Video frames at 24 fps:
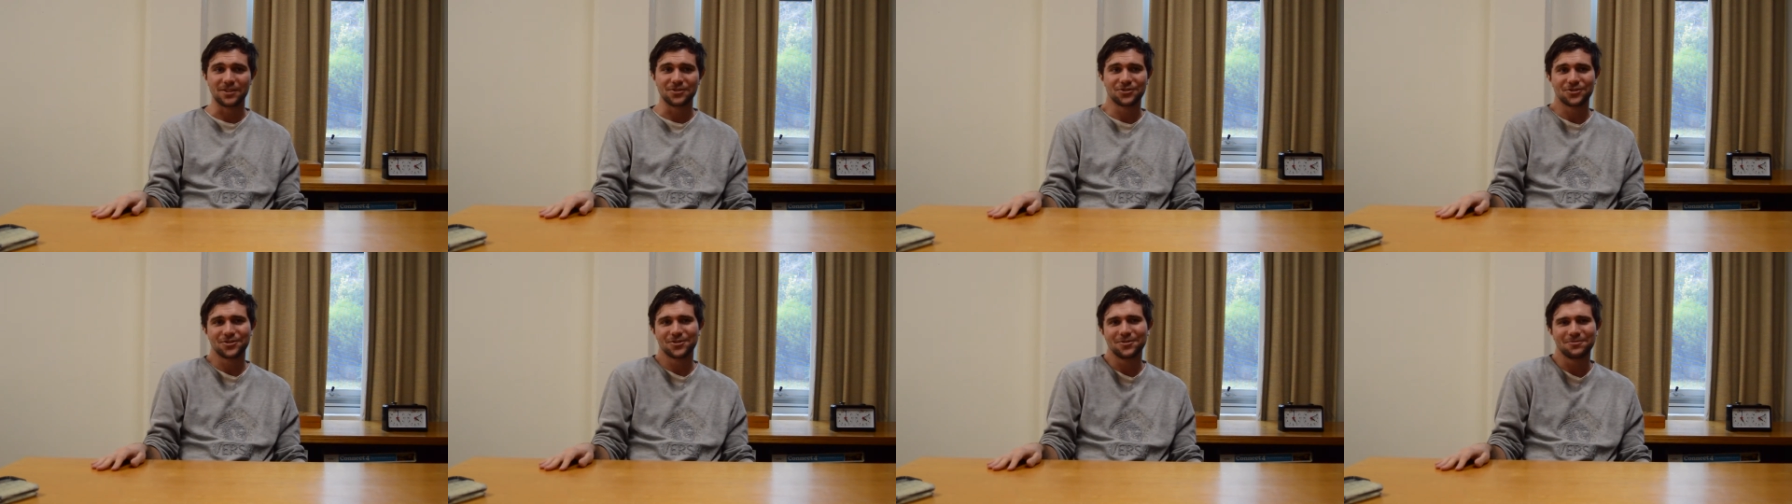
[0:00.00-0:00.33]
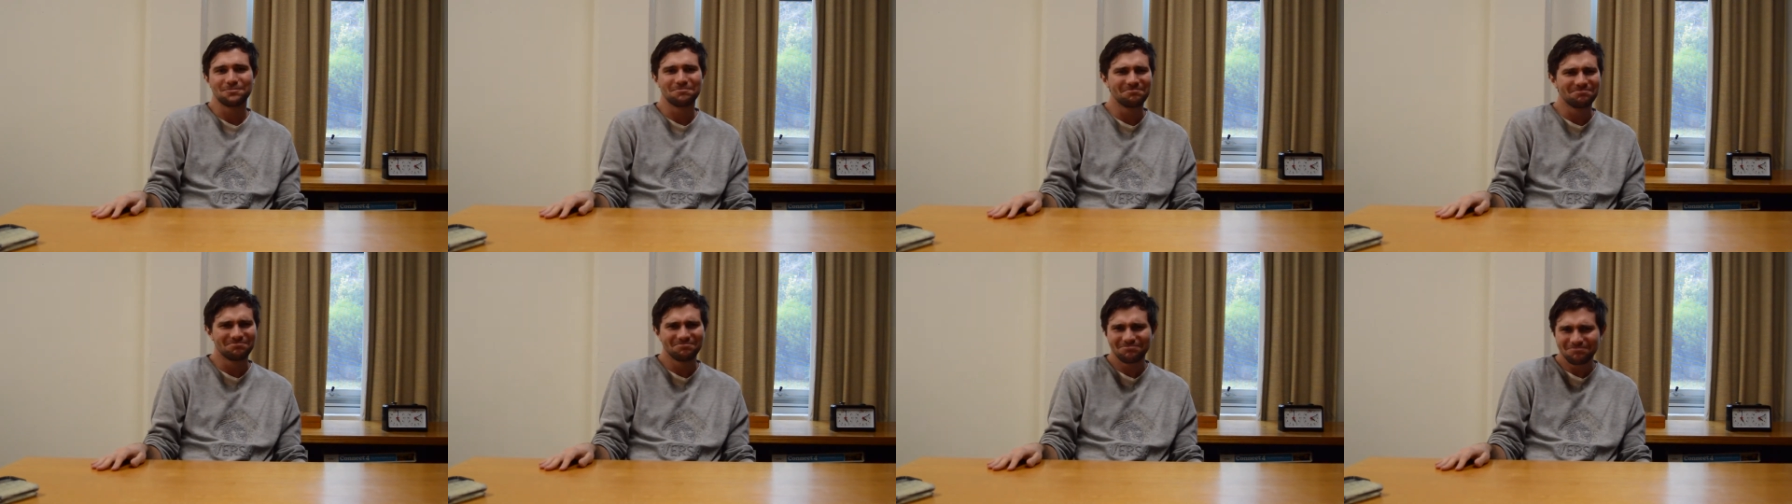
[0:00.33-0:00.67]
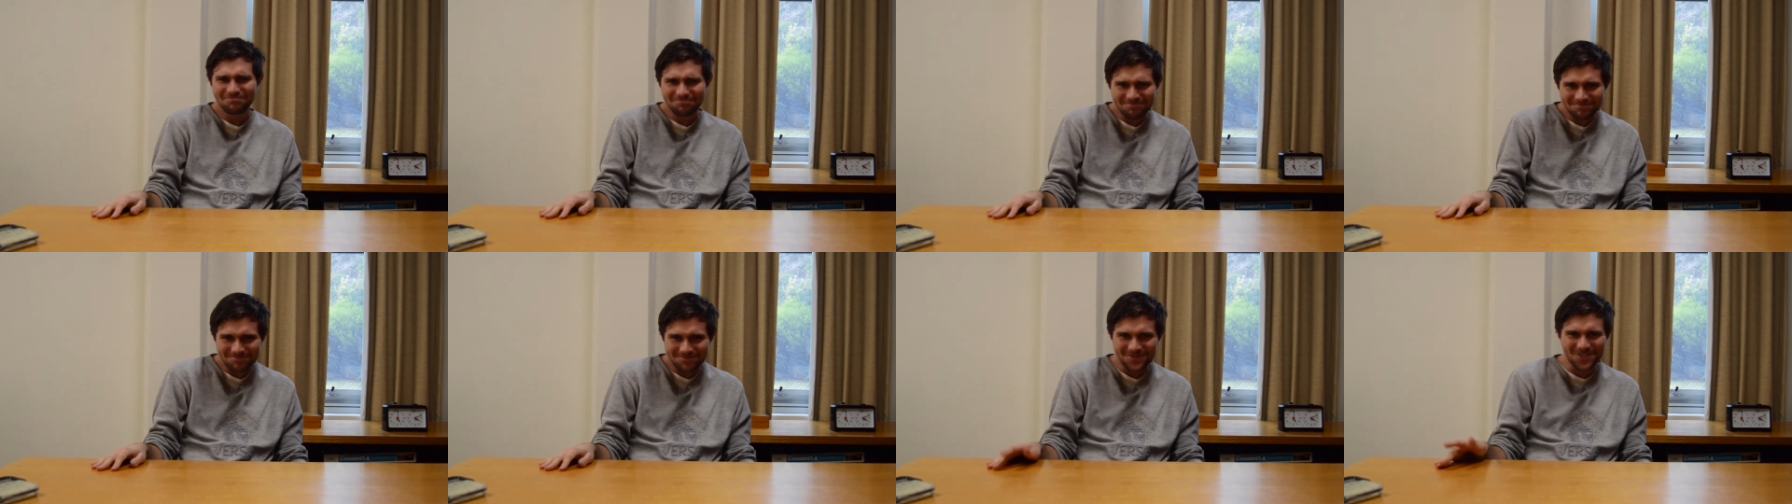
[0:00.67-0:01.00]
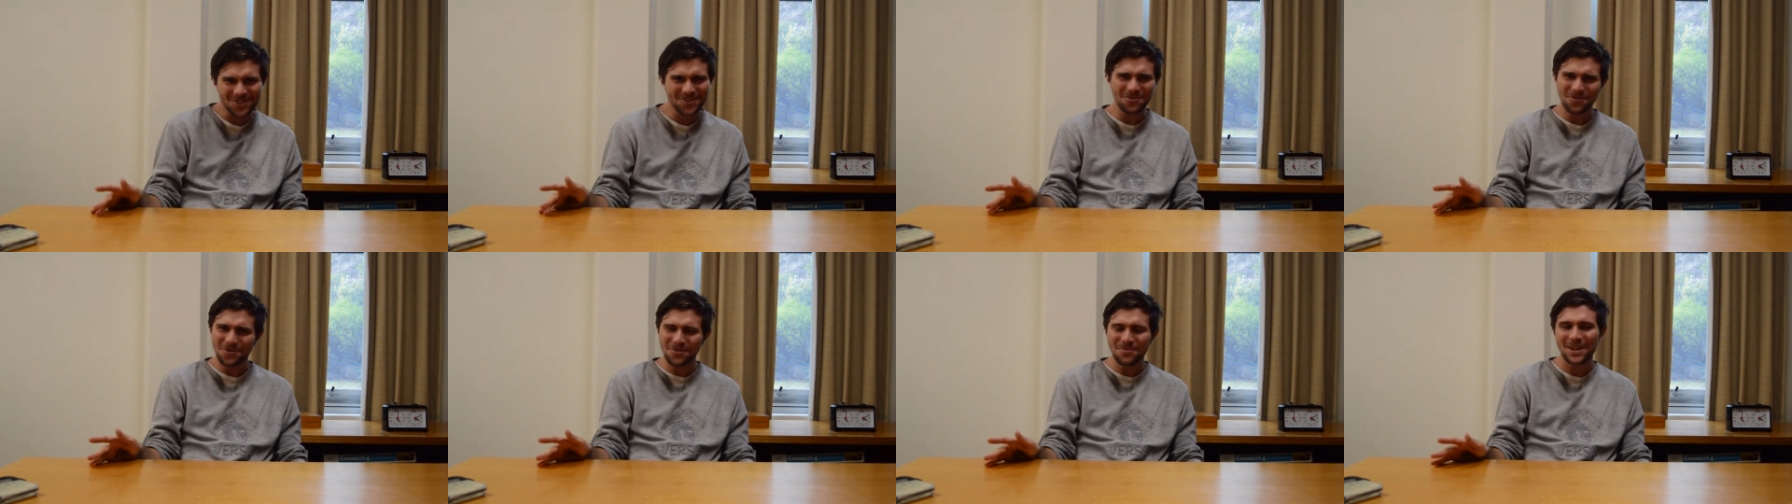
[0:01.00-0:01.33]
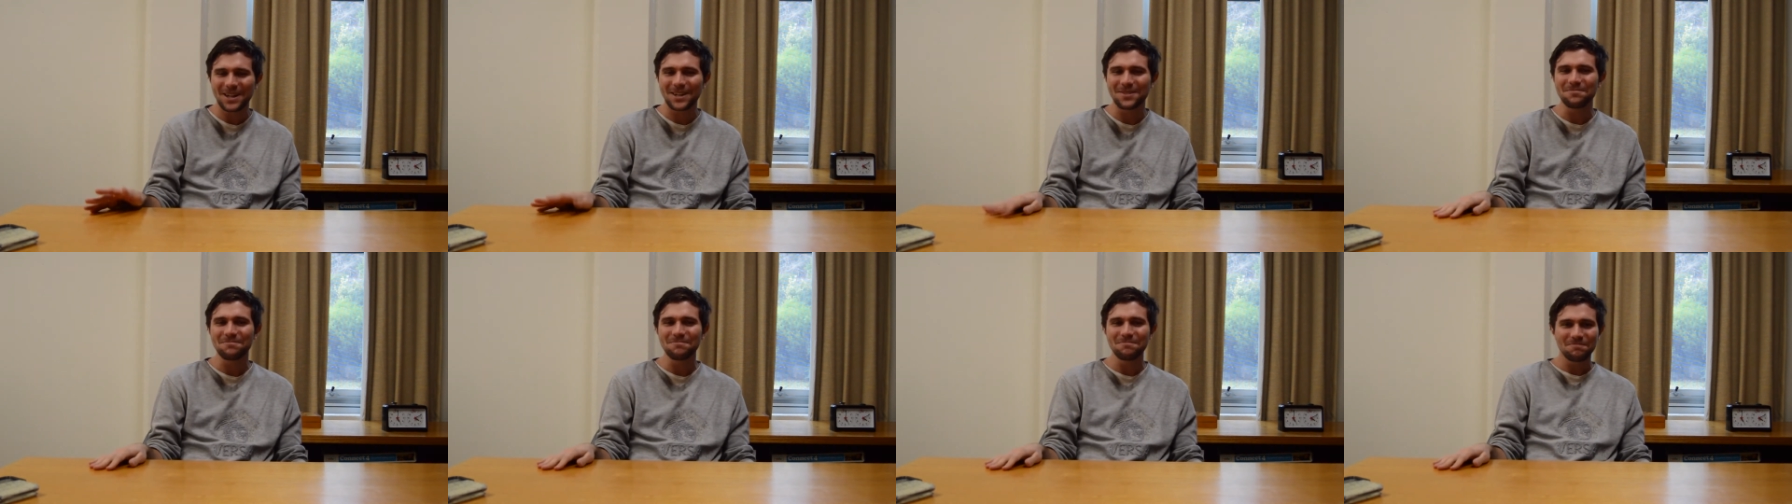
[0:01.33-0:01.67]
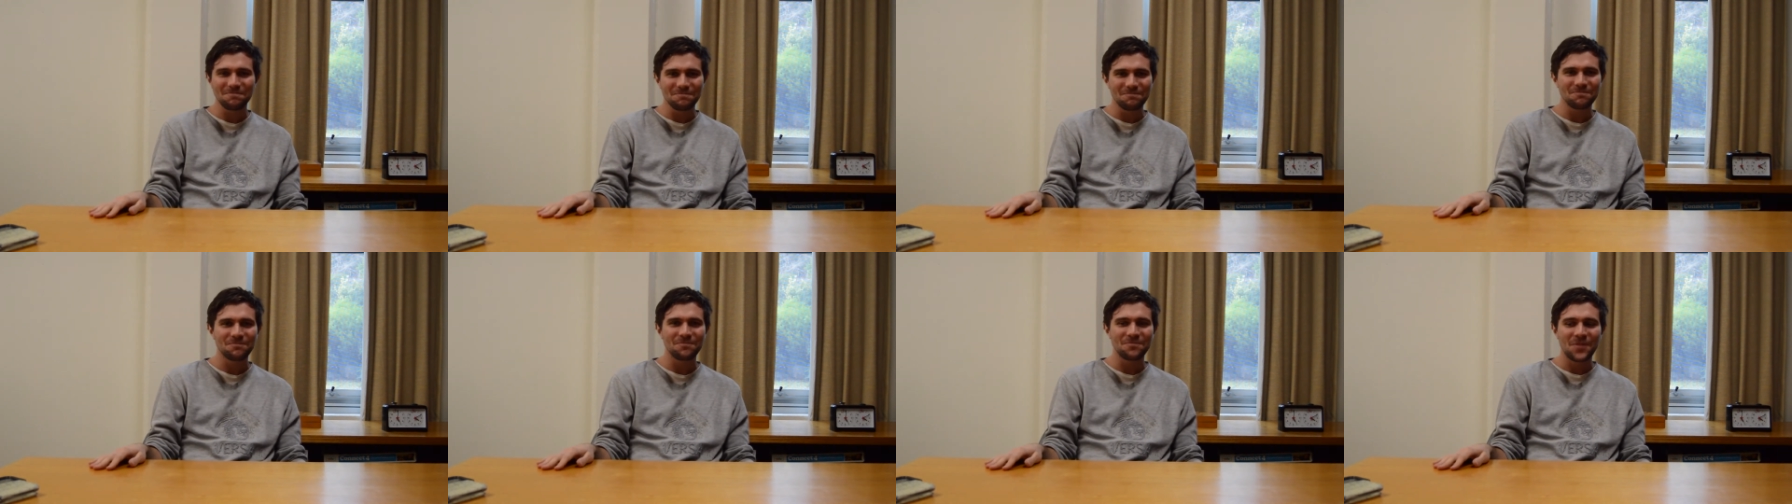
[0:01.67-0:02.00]
do you know what I mean?
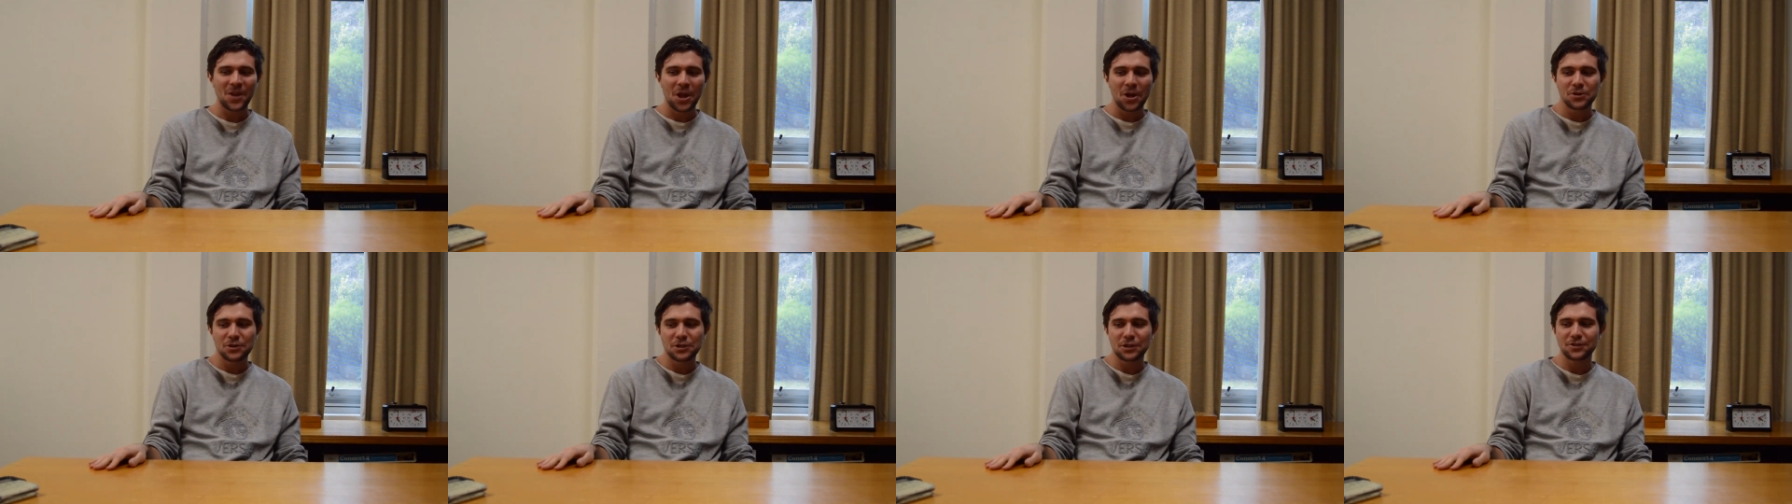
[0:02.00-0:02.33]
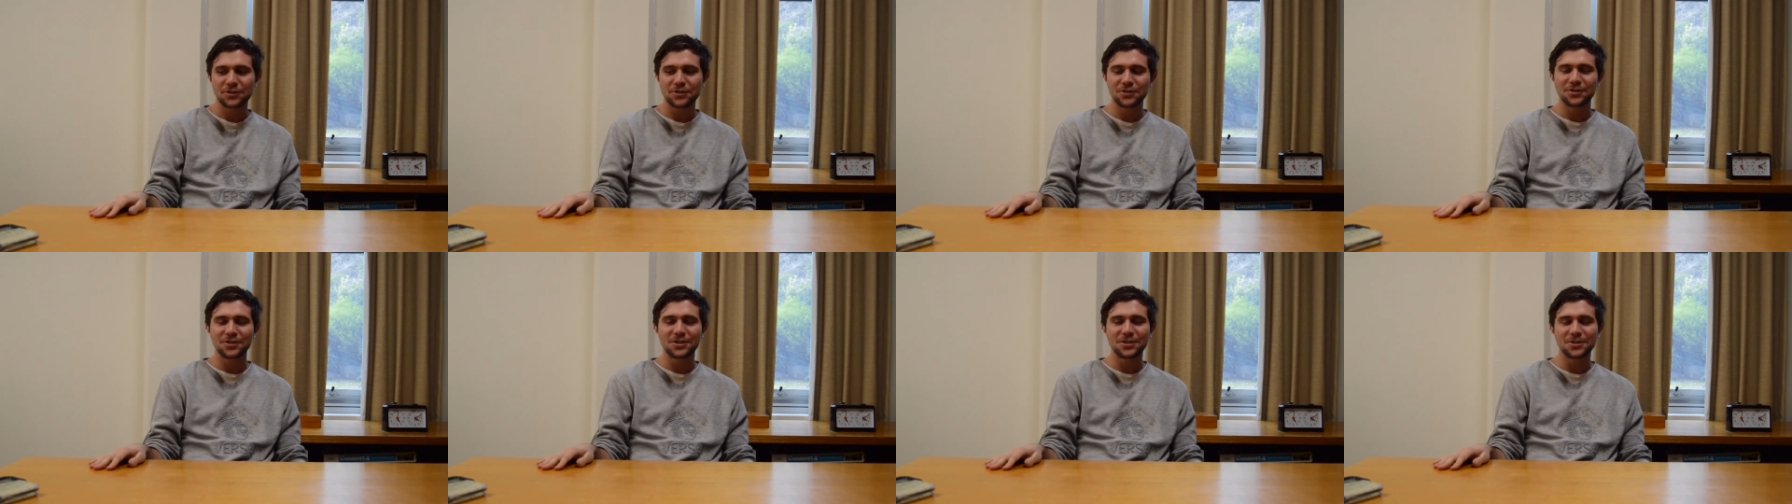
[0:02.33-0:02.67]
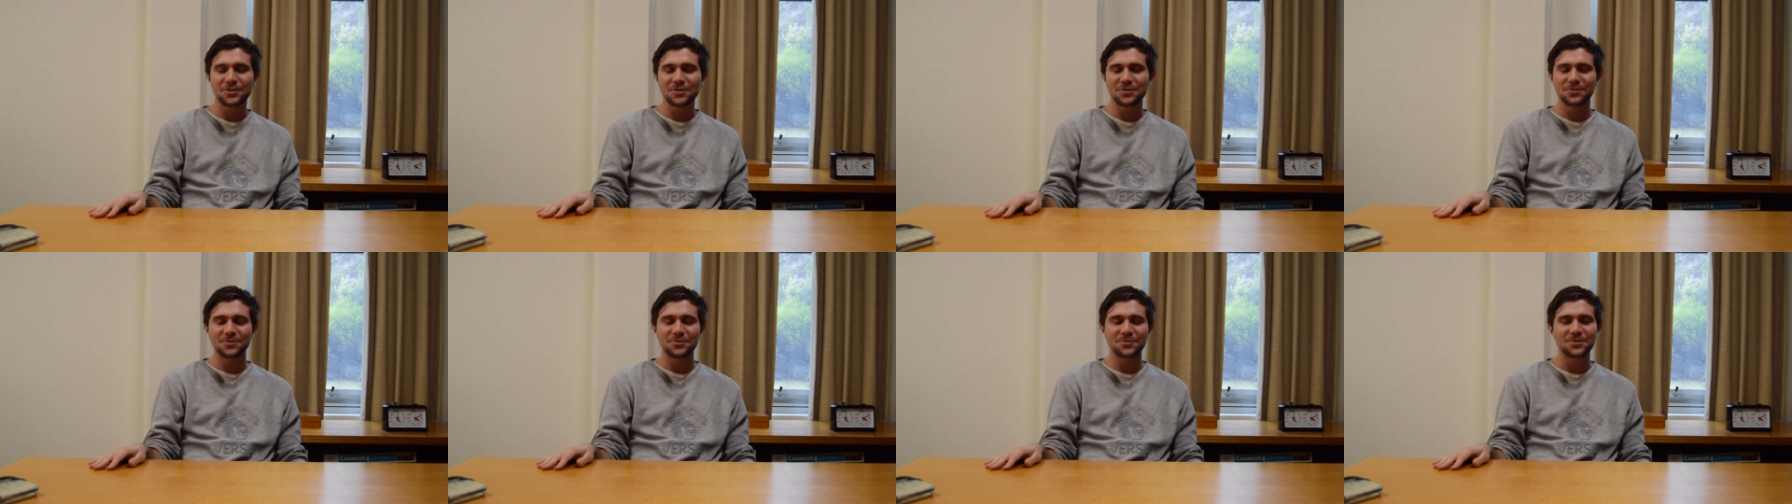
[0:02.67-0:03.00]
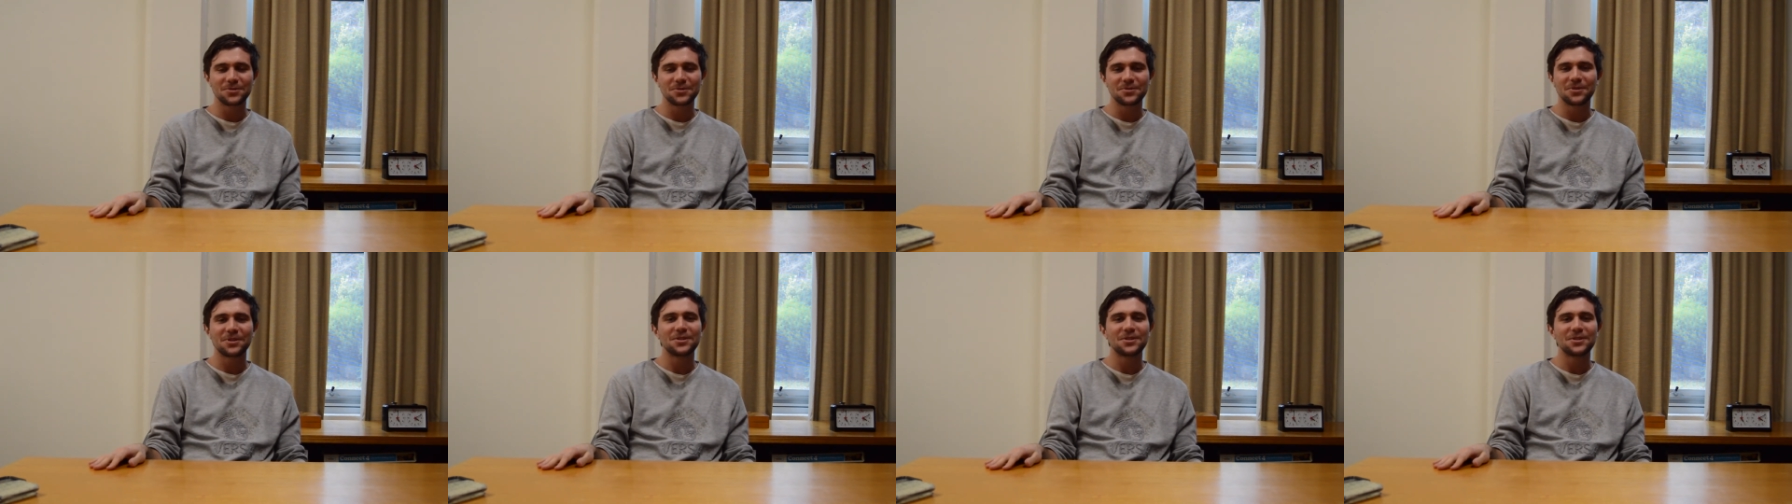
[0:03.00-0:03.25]
Yeah, so just